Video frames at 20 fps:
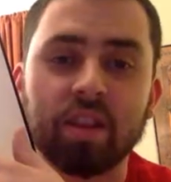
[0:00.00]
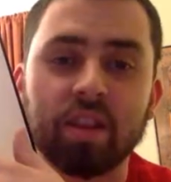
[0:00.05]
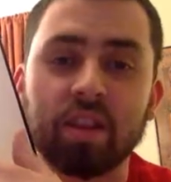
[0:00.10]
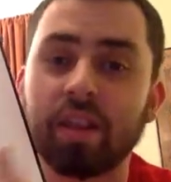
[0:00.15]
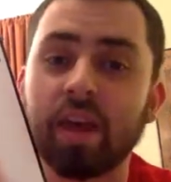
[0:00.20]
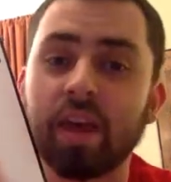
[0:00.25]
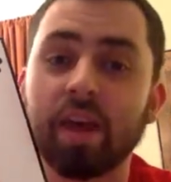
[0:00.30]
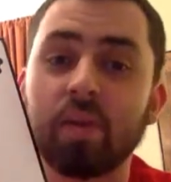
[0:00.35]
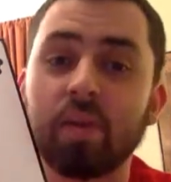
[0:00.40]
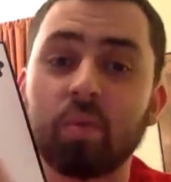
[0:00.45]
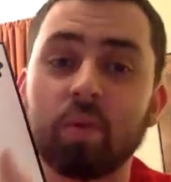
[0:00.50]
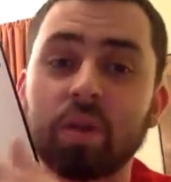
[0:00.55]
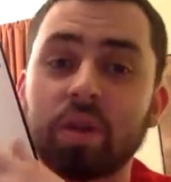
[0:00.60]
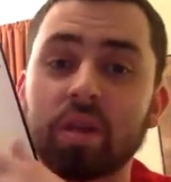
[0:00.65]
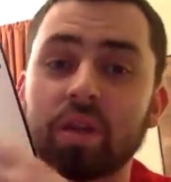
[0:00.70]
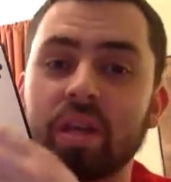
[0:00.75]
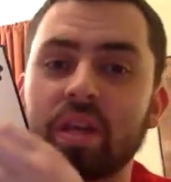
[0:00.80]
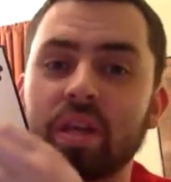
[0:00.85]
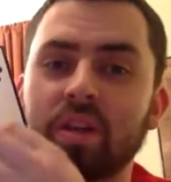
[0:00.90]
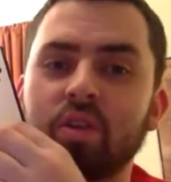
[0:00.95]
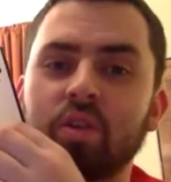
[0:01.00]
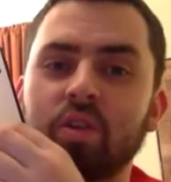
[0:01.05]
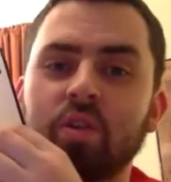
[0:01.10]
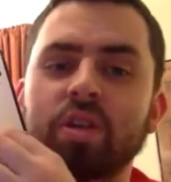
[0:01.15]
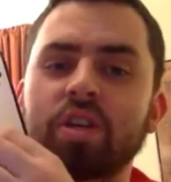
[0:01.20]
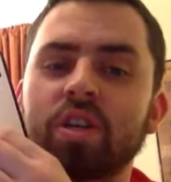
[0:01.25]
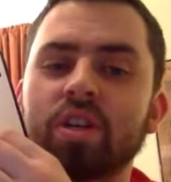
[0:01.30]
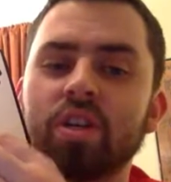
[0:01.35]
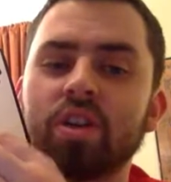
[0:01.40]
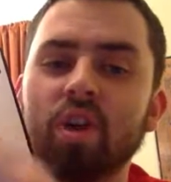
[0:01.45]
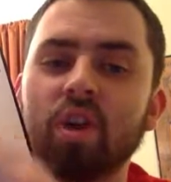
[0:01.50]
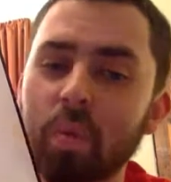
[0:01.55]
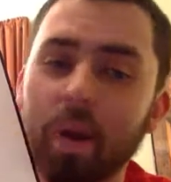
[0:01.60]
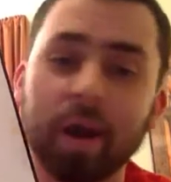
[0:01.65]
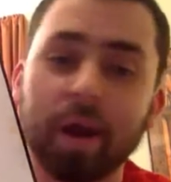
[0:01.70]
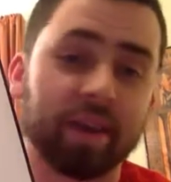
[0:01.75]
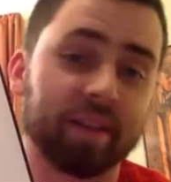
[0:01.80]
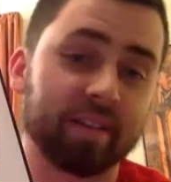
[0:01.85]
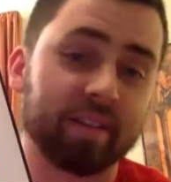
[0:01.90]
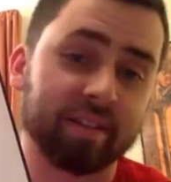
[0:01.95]
That will encourage
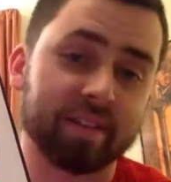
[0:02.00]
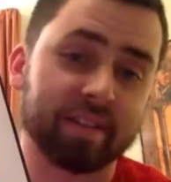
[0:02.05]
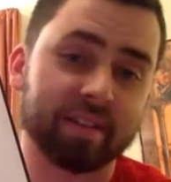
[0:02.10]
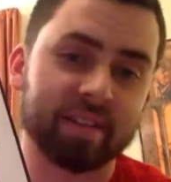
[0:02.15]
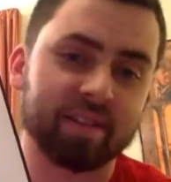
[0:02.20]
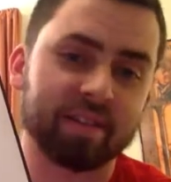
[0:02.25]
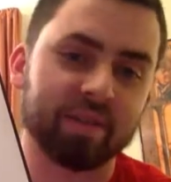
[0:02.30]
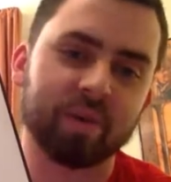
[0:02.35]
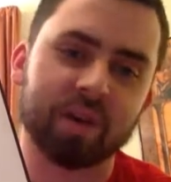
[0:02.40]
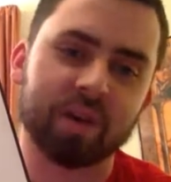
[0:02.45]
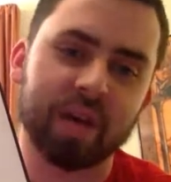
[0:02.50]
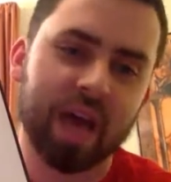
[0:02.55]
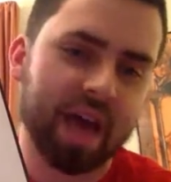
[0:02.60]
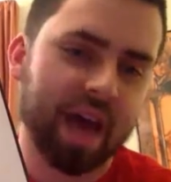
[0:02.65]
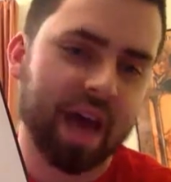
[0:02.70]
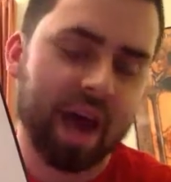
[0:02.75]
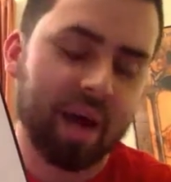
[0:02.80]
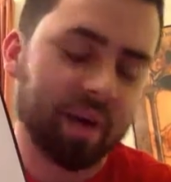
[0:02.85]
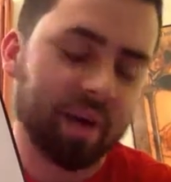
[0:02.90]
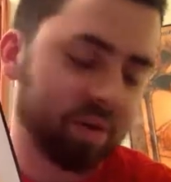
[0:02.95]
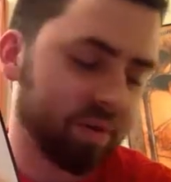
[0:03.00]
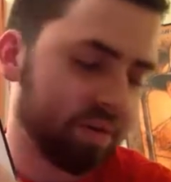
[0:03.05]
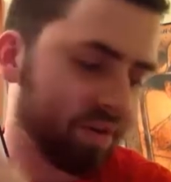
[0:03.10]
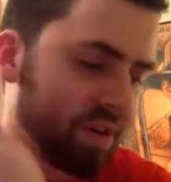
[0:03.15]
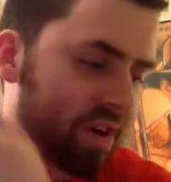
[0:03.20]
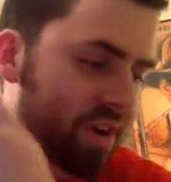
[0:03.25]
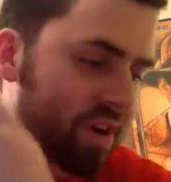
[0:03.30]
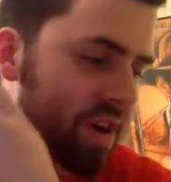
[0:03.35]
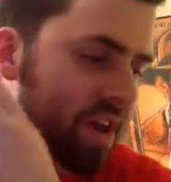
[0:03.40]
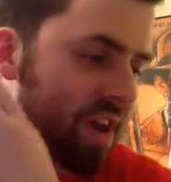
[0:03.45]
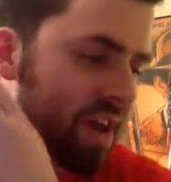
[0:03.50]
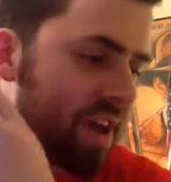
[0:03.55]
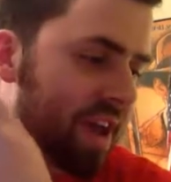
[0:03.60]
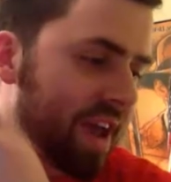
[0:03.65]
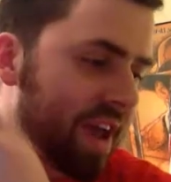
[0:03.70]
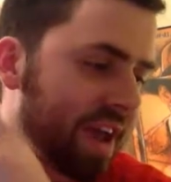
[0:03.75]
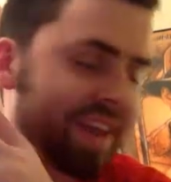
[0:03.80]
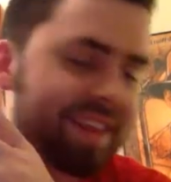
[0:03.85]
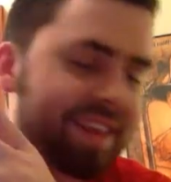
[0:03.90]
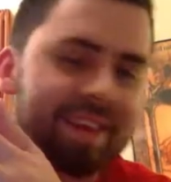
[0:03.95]
nobody to listen to it out of
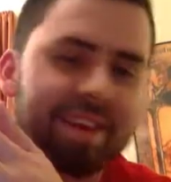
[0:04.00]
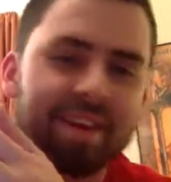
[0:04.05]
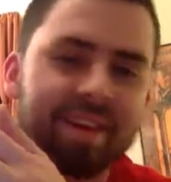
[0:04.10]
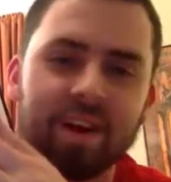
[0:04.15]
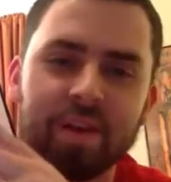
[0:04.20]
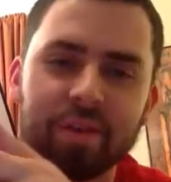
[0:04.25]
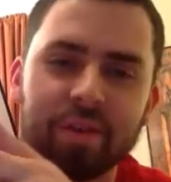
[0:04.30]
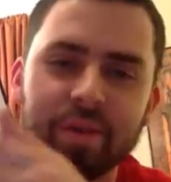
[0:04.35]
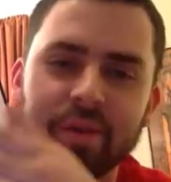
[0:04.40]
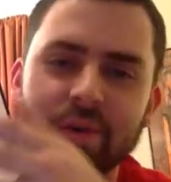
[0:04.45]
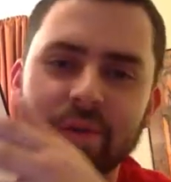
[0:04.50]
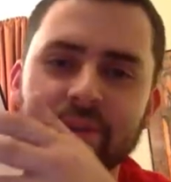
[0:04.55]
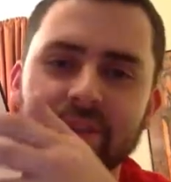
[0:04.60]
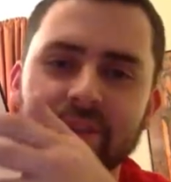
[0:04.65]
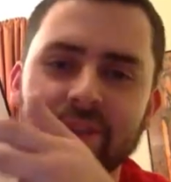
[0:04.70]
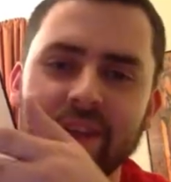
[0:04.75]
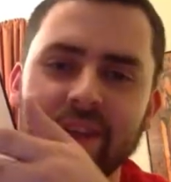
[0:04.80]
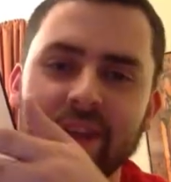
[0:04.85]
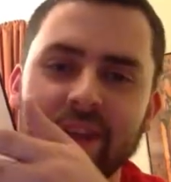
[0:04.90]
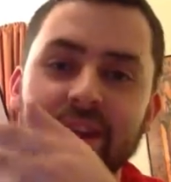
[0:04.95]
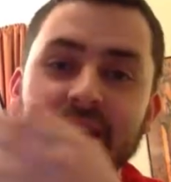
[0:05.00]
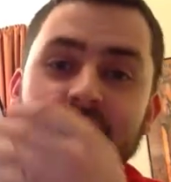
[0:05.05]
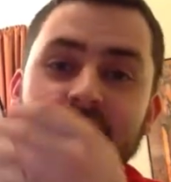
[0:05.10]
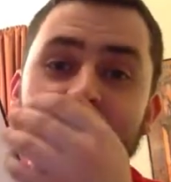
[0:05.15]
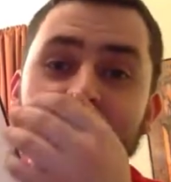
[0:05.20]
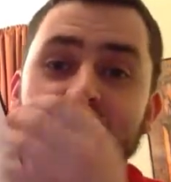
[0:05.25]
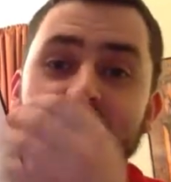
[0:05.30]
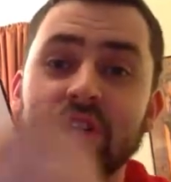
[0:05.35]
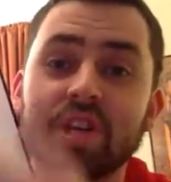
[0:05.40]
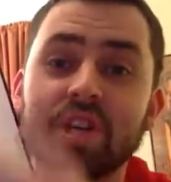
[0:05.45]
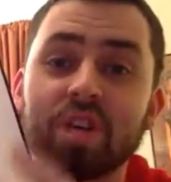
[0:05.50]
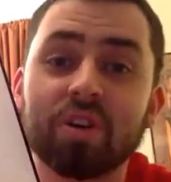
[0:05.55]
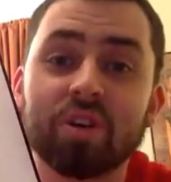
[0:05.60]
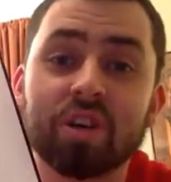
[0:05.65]
anything other than sheer